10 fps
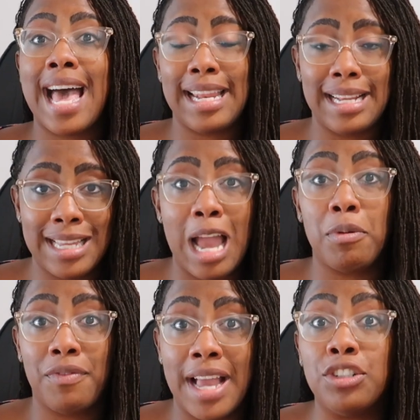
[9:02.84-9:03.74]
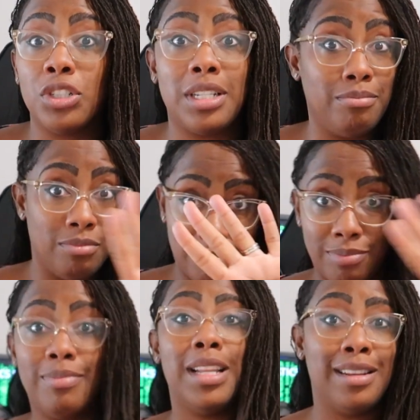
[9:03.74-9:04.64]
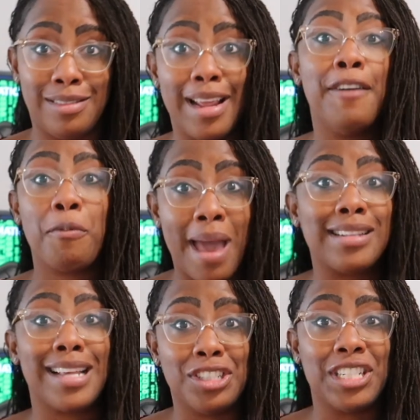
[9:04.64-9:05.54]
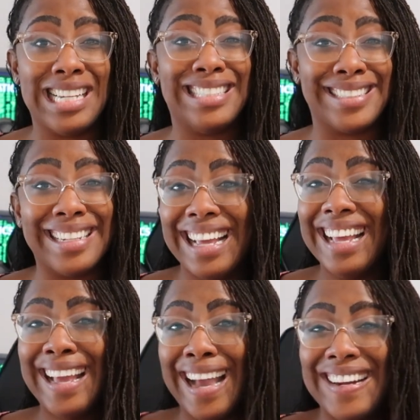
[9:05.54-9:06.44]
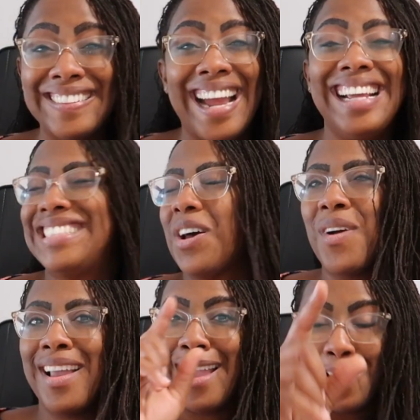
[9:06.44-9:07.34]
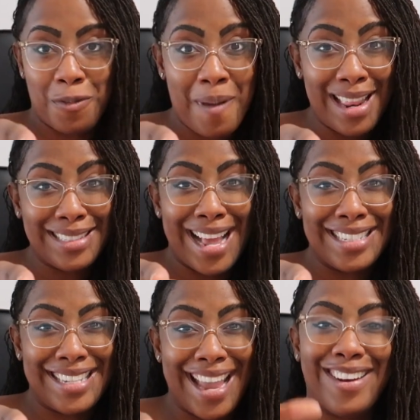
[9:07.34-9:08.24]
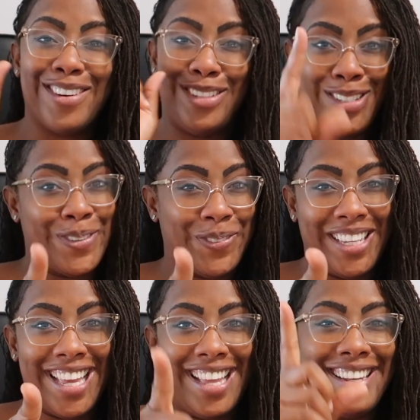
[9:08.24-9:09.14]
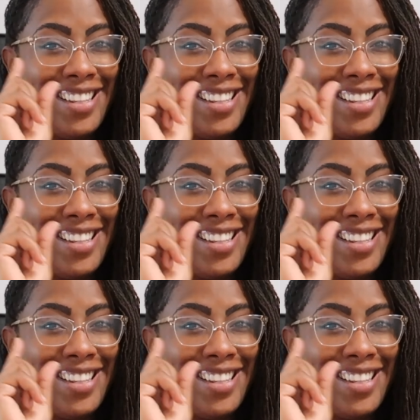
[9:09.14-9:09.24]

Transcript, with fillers: that type of education informatics education. All right, so informatics educator, don't forget,